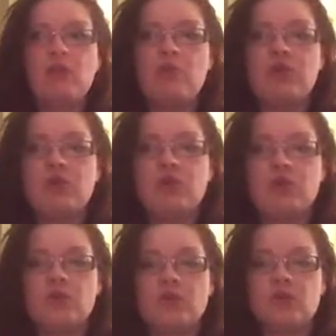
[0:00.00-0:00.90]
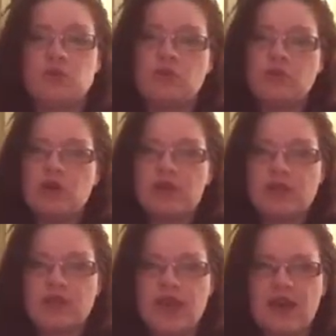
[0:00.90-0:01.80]
But there are always two
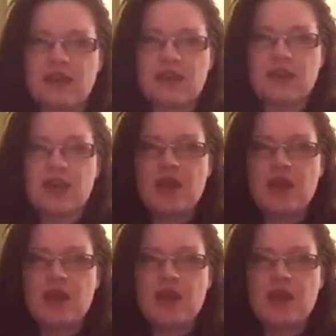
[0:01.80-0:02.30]
books that